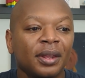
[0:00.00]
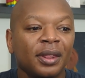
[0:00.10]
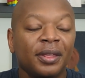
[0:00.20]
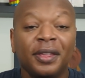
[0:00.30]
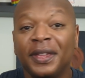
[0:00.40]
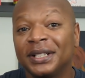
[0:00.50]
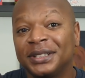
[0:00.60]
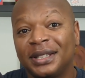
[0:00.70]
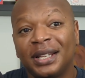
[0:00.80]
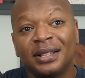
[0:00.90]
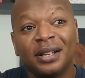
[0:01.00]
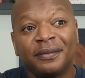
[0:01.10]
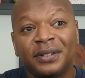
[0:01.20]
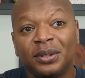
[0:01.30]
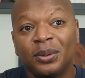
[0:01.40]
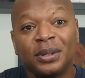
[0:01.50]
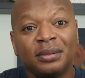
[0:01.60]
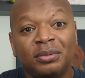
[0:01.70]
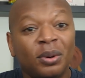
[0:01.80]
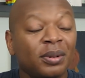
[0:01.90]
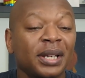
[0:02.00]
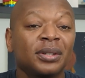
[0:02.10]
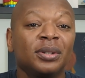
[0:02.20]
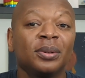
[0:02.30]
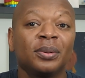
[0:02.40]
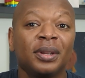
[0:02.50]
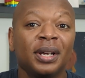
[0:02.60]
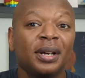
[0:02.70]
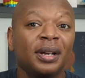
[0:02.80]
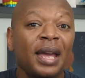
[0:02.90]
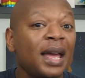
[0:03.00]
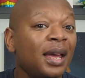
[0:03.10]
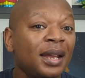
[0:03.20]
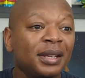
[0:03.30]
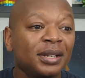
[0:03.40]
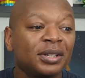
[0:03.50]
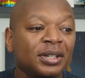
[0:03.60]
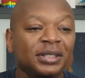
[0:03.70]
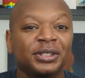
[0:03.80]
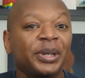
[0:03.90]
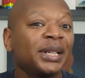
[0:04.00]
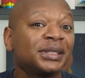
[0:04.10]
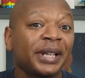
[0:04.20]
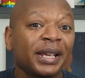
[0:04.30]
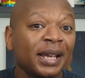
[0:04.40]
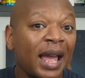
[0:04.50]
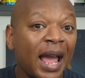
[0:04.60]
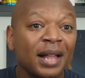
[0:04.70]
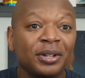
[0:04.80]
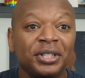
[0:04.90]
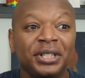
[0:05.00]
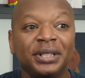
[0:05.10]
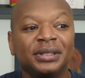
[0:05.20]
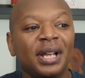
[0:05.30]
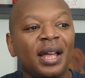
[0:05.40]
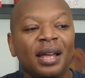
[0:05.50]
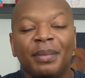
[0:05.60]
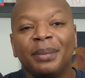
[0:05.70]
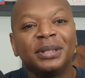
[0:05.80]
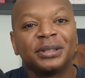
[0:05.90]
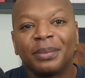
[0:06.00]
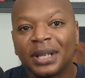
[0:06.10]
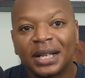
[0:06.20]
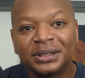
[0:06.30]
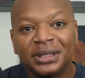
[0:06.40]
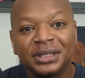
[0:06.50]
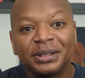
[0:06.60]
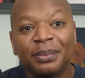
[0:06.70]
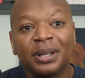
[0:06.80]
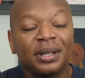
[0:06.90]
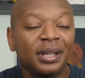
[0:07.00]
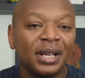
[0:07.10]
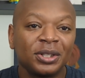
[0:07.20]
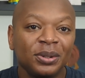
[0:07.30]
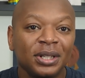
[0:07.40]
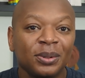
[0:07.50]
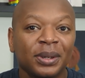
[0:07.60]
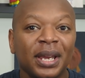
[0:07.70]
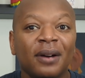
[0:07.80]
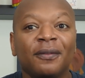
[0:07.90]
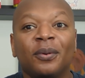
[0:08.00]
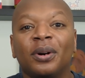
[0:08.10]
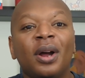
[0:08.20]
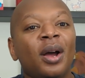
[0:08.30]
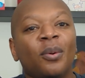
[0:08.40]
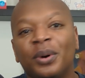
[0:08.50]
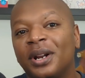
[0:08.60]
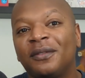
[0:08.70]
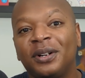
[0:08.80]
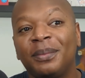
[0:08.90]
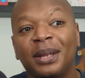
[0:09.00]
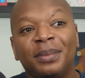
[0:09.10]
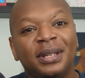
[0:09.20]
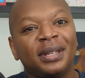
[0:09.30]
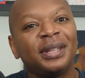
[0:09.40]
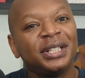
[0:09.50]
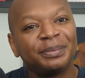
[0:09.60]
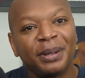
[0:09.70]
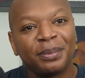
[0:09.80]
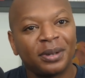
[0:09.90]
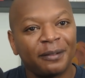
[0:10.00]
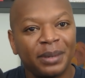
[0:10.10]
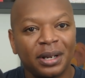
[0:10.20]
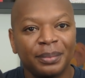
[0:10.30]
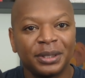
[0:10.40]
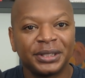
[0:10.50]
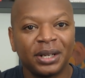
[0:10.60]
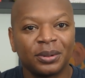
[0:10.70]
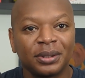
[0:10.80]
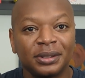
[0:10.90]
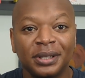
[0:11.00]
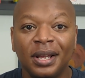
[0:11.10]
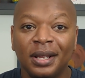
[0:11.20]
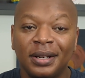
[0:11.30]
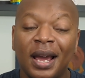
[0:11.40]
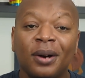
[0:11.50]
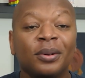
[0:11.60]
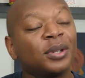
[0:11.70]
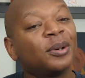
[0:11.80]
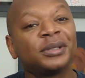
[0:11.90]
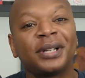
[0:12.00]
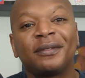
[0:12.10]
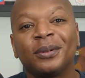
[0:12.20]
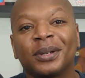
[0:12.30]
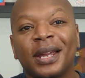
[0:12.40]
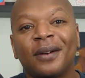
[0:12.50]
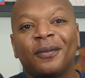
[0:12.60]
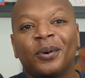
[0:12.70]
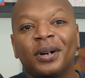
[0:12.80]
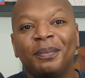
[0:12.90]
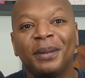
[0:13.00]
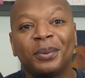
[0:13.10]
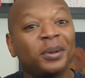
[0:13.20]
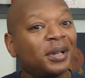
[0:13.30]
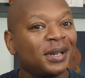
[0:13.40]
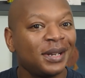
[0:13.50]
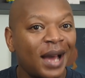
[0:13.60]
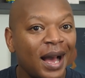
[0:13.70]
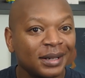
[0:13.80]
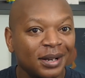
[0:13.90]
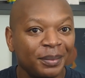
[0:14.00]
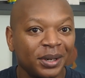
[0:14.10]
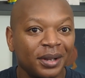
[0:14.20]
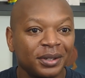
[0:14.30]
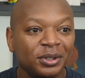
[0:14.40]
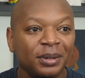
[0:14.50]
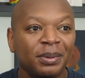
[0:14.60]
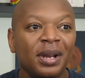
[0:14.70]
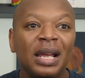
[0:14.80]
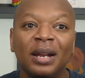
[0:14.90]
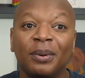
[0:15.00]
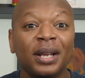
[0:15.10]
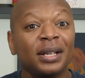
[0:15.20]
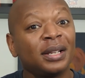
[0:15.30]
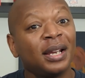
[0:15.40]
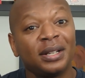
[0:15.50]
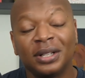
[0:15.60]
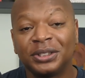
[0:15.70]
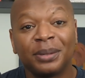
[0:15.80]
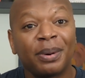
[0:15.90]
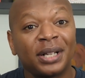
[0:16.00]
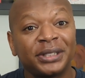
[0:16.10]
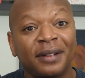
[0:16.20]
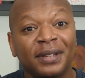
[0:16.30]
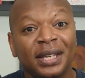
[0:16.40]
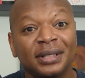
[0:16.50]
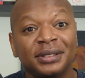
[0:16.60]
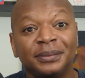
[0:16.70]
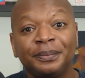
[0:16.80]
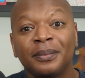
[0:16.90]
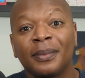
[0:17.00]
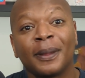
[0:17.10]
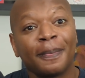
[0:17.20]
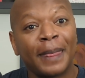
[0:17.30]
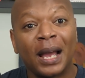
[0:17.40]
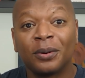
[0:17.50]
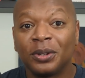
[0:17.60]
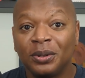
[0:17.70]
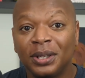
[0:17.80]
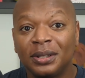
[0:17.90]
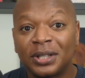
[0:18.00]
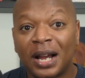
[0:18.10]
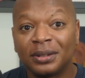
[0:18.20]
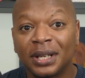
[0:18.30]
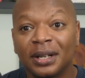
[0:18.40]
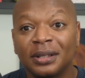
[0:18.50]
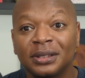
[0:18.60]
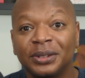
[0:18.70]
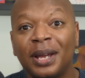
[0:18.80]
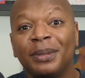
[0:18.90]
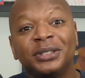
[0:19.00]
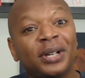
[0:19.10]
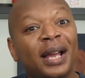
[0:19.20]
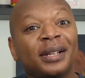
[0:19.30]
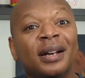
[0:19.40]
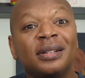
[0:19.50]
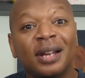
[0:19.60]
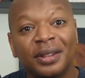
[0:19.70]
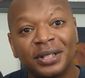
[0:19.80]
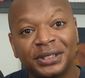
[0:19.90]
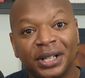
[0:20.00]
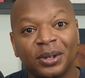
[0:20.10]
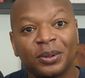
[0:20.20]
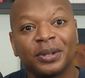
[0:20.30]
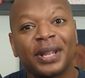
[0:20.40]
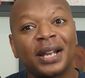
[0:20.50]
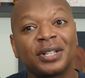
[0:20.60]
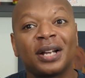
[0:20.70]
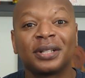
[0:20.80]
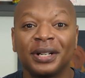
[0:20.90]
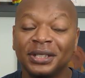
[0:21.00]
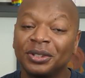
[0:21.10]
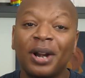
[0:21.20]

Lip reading: the things that they love to do and don't like to do, any constraints like allergies, maybe somebody has a disability that you need to account for, whatever it may be. These people have become your stakeholders. Now, you also have to account for people not coming on the trip, right? Does your boss have kids? Now you need childcare. So that means you're adding another stakeholder. That childcare, is